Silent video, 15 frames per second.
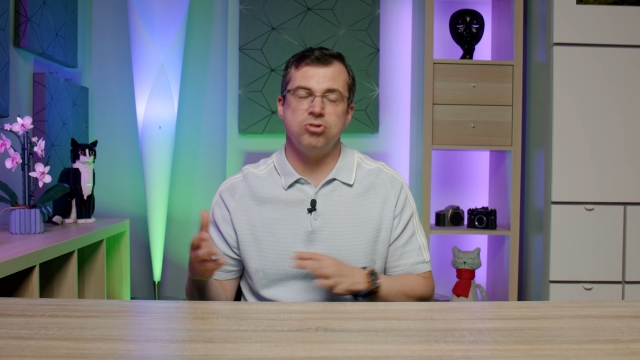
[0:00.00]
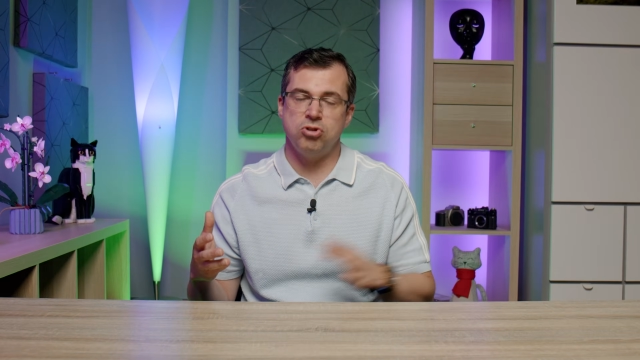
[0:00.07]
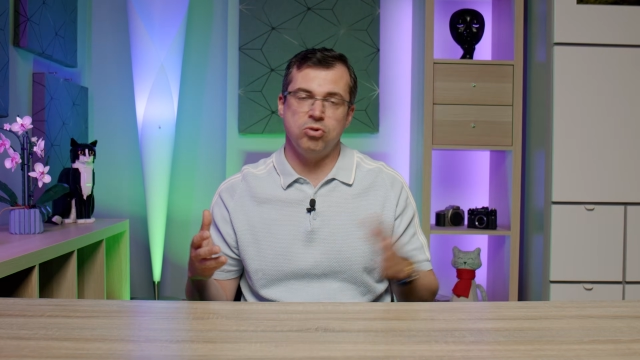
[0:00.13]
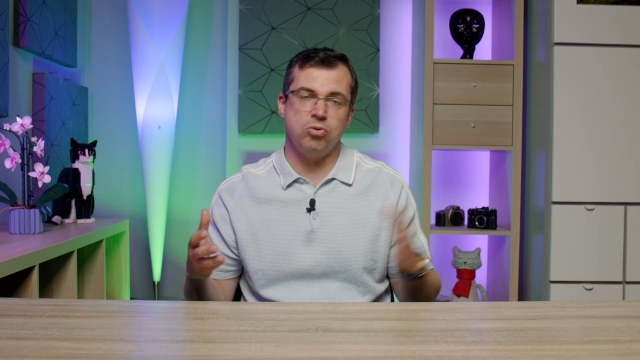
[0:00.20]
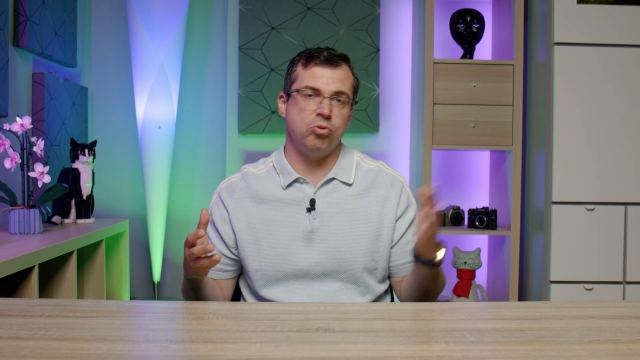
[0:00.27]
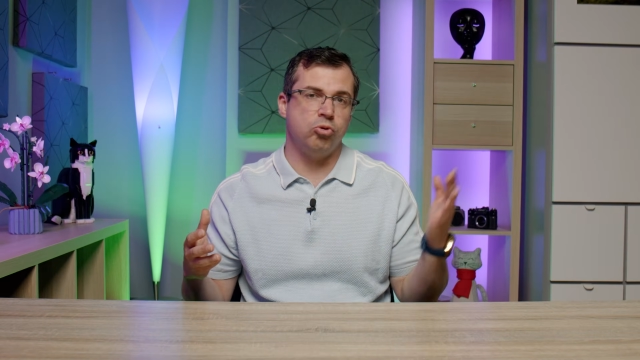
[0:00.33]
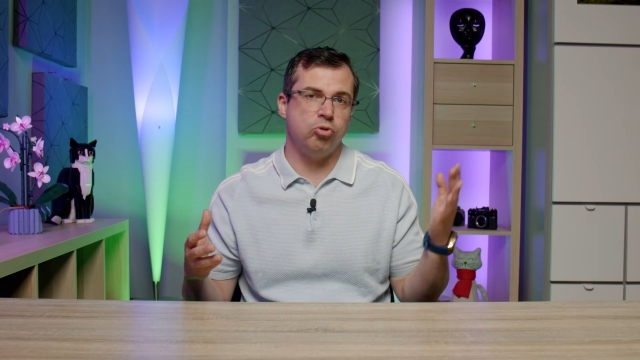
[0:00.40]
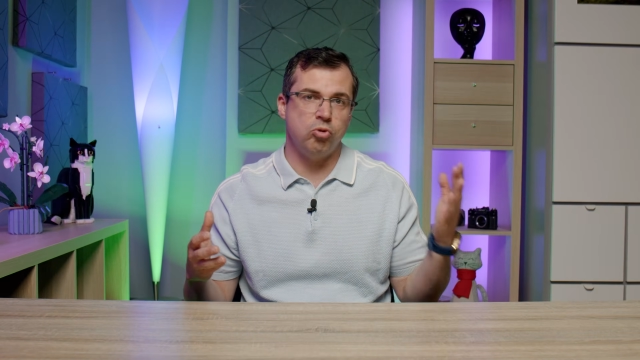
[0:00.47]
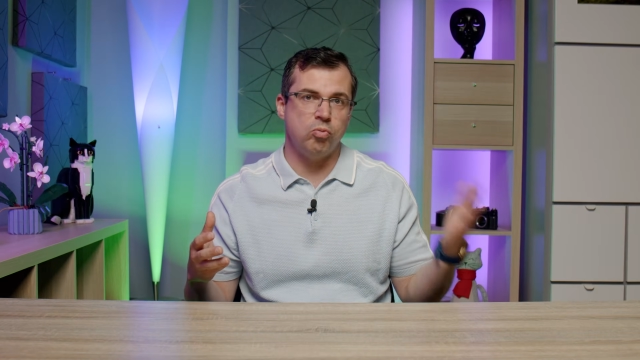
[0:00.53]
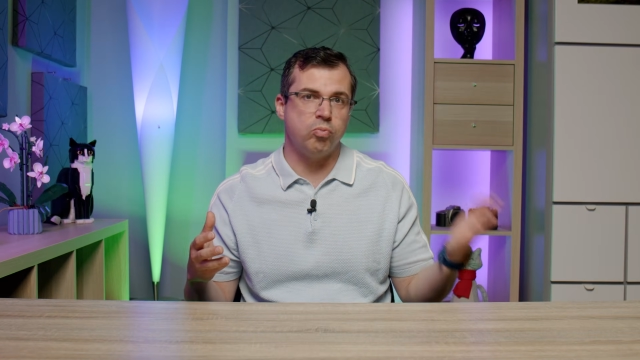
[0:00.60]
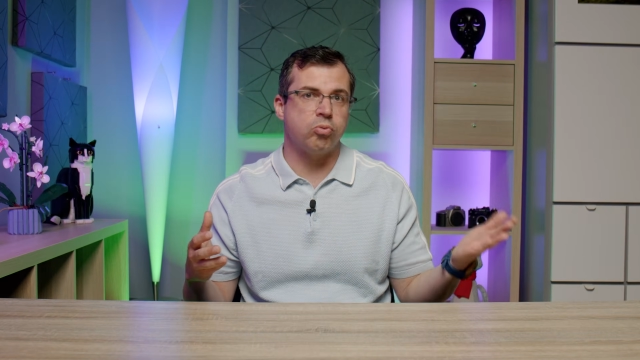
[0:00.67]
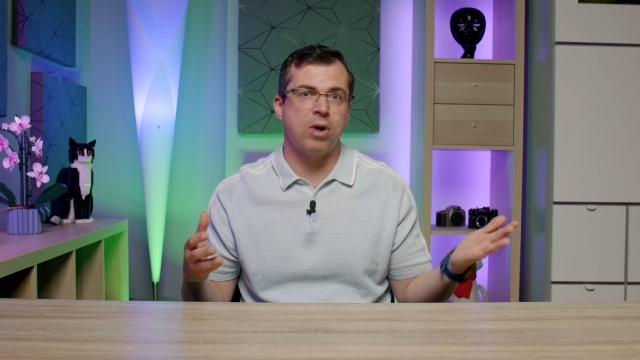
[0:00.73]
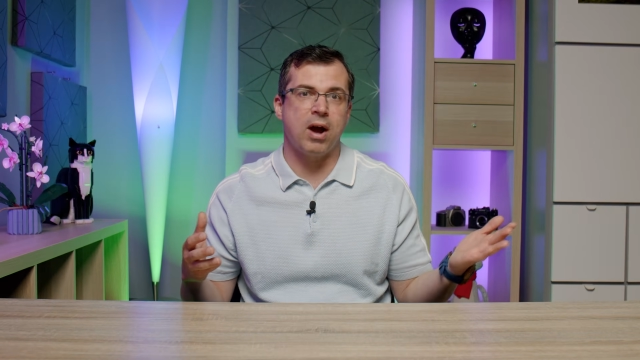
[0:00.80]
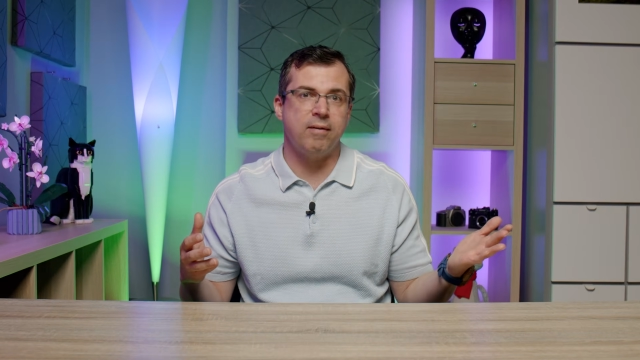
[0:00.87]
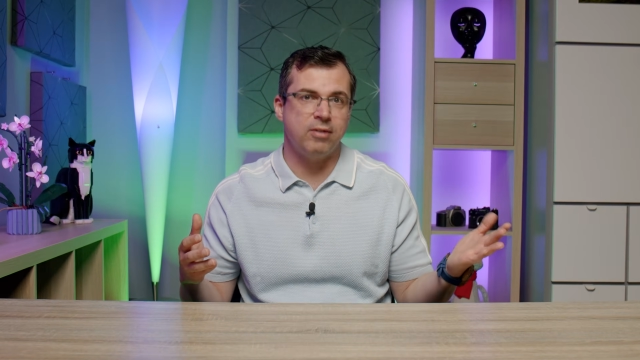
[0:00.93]
due to
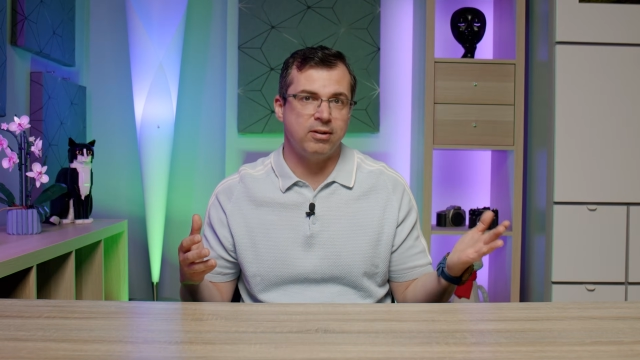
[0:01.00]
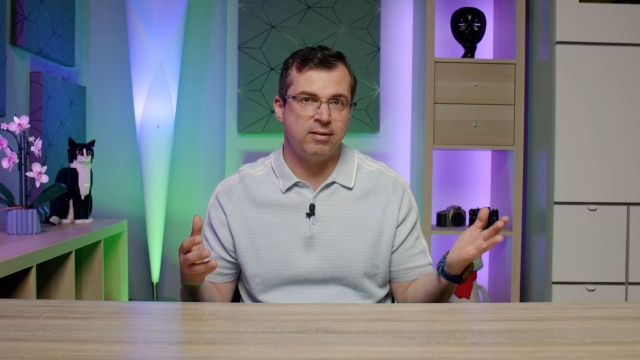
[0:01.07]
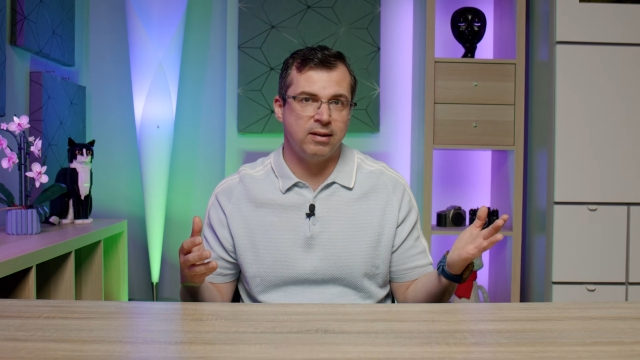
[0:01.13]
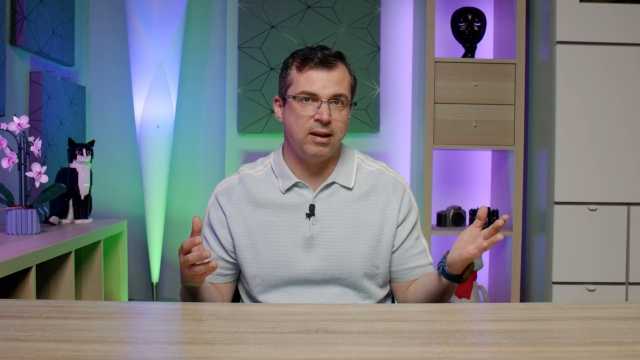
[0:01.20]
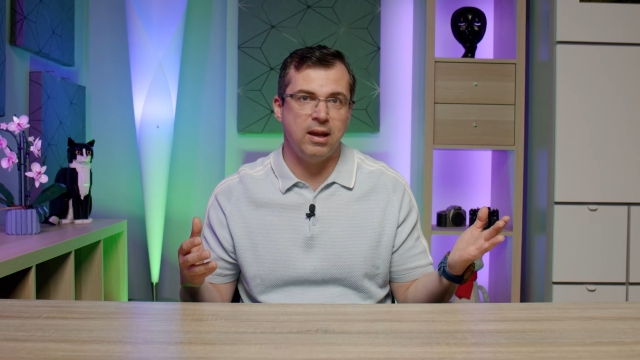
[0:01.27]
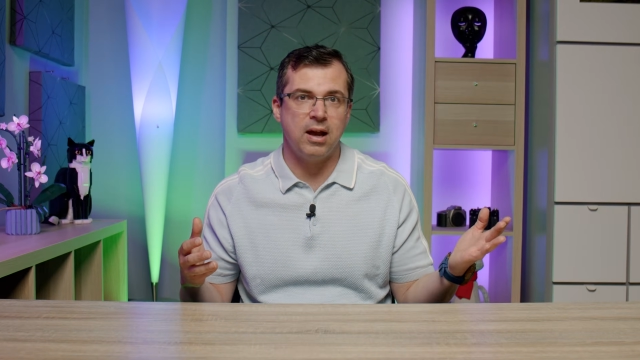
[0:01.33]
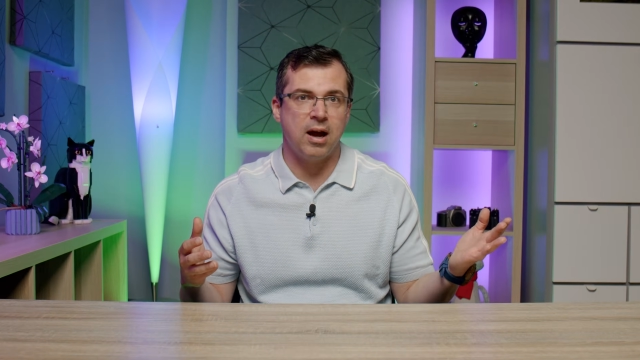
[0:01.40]
privacy